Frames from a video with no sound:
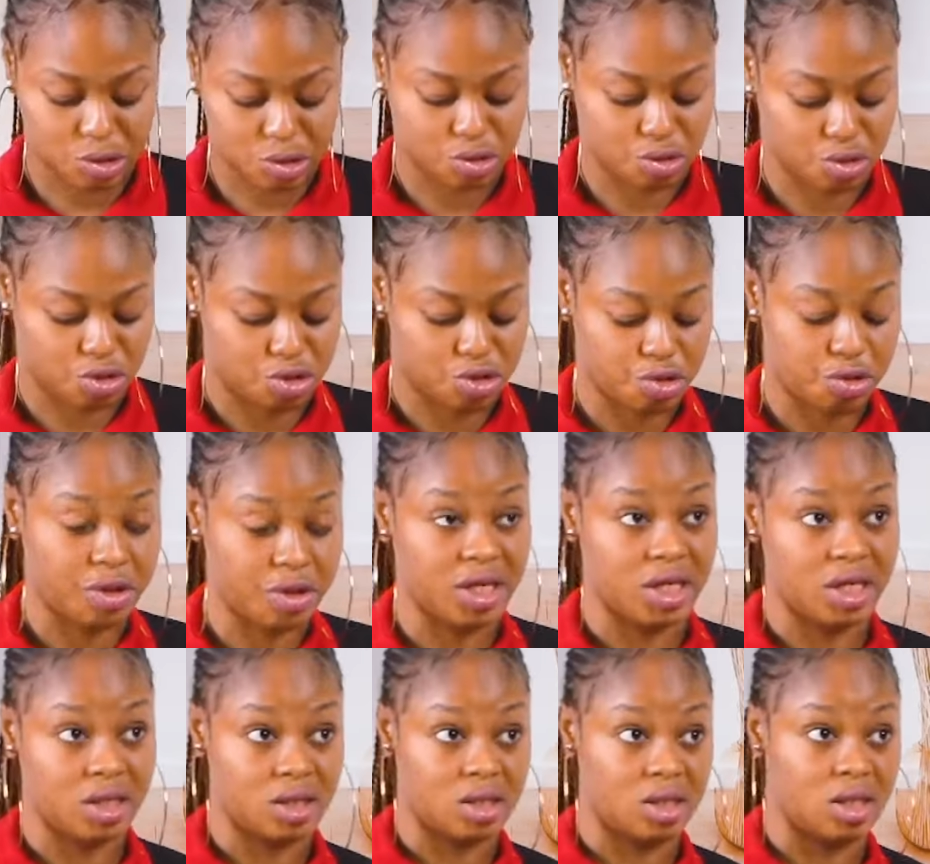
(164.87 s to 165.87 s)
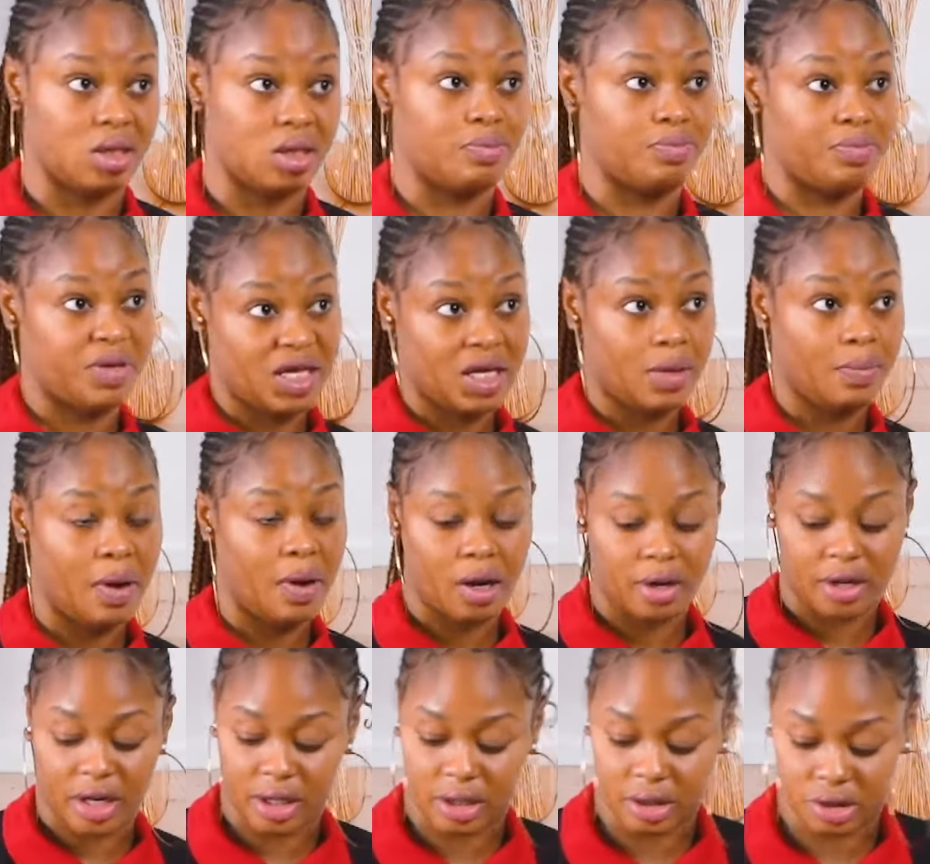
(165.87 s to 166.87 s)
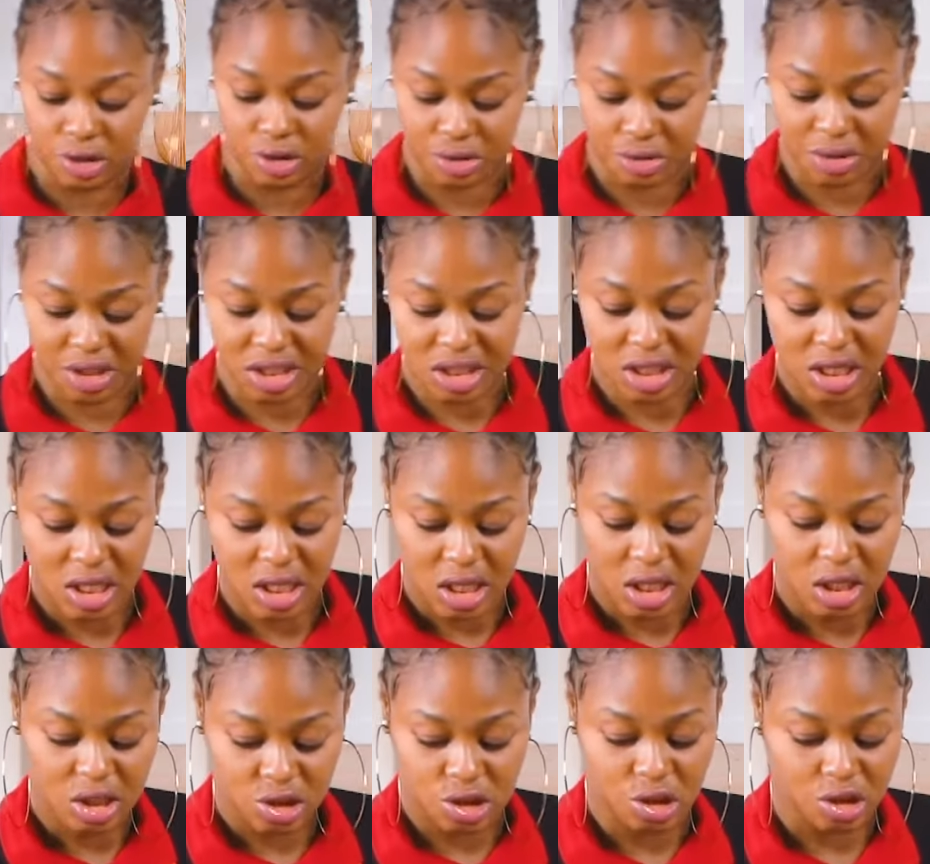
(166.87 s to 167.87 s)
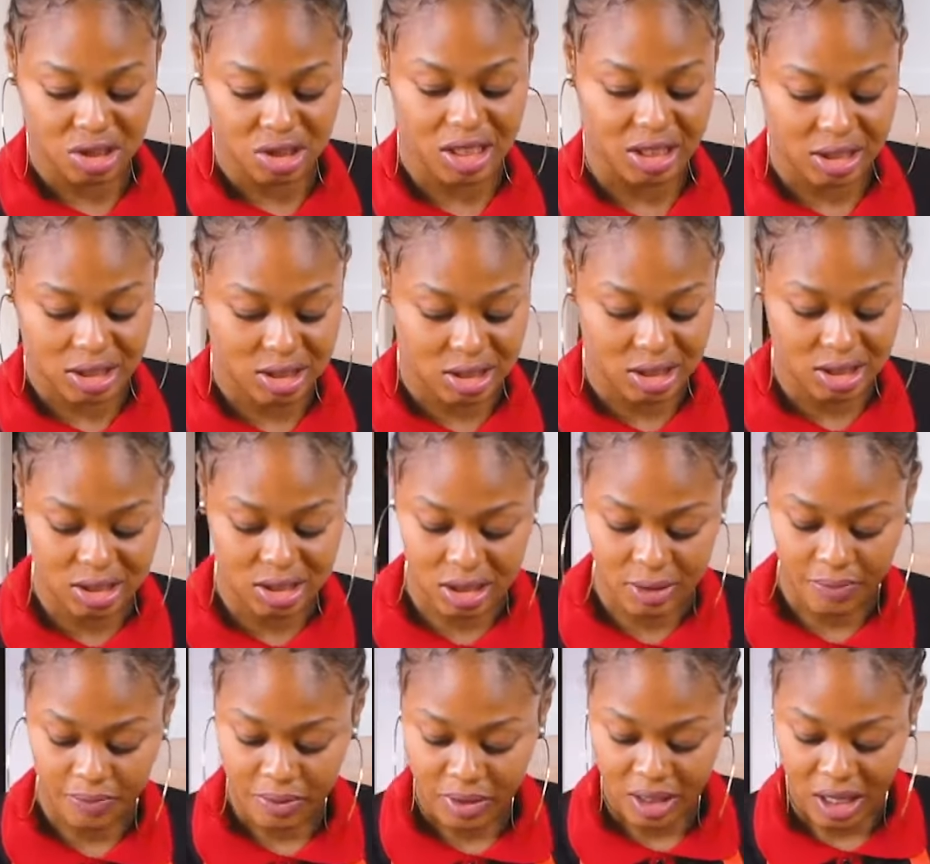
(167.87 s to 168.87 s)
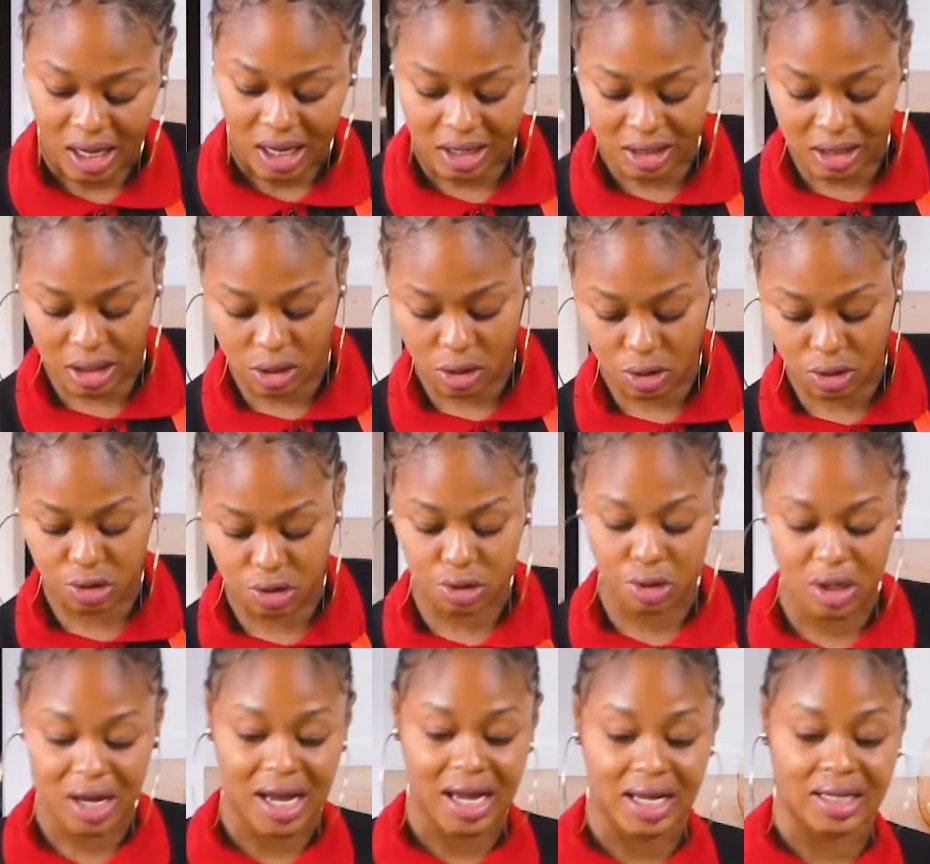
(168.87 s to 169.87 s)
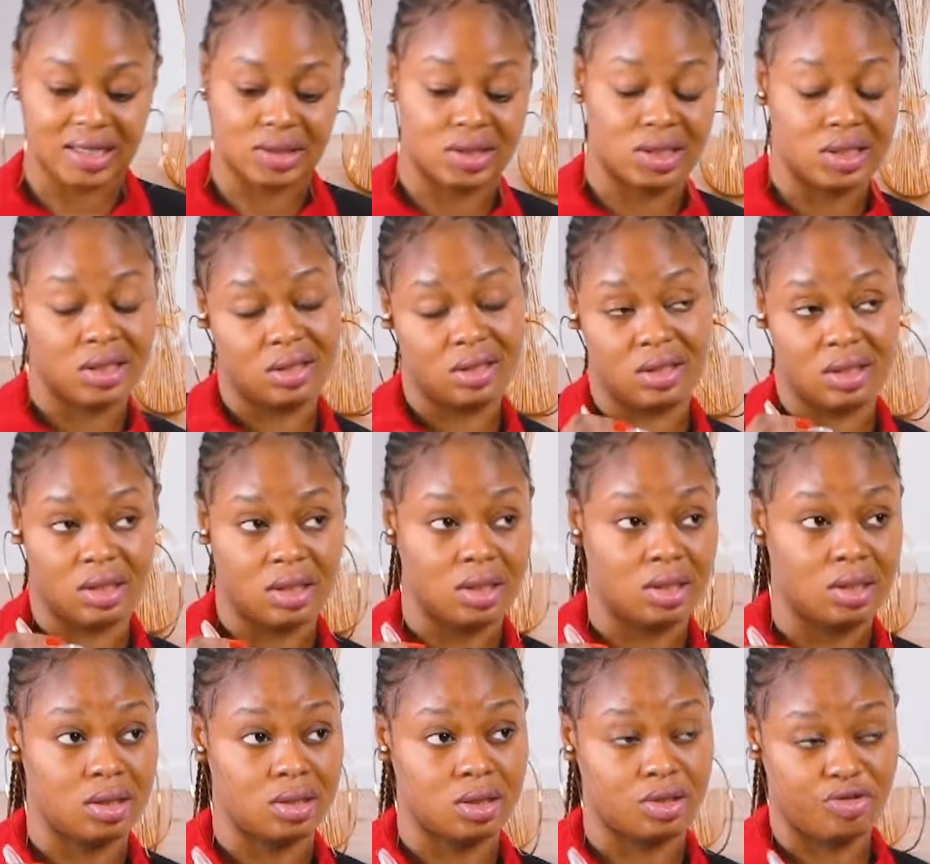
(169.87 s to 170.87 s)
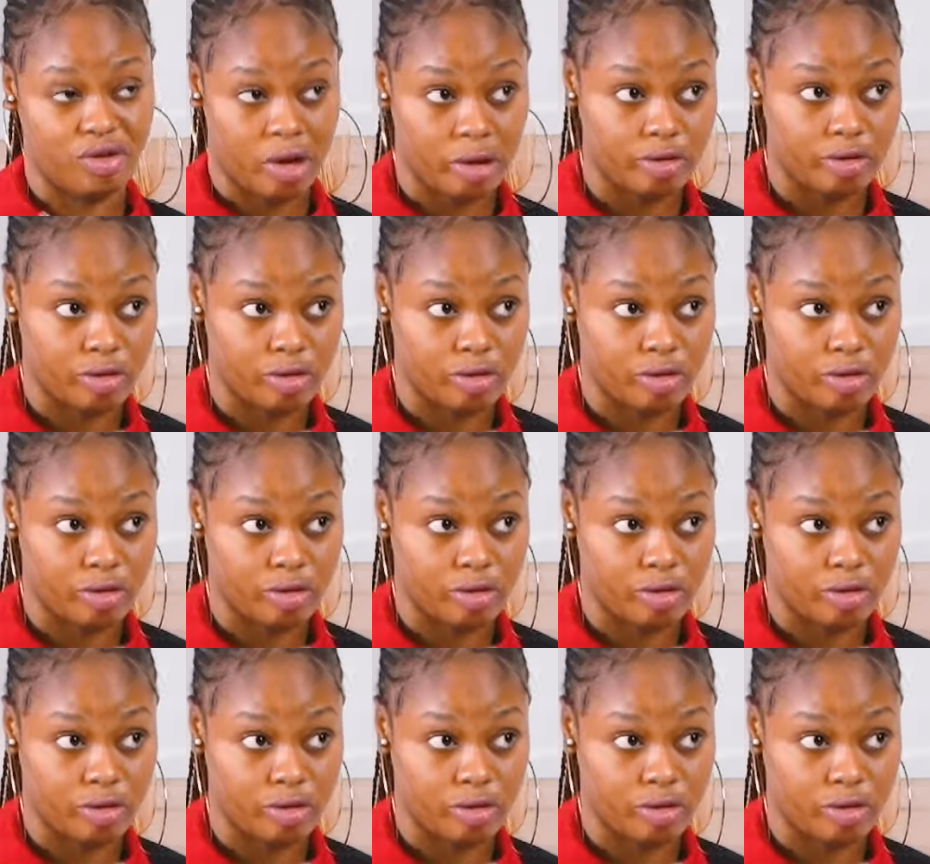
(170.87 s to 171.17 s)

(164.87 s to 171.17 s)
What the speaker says: to throw in the baking powder into it, just like this, and then also add the ground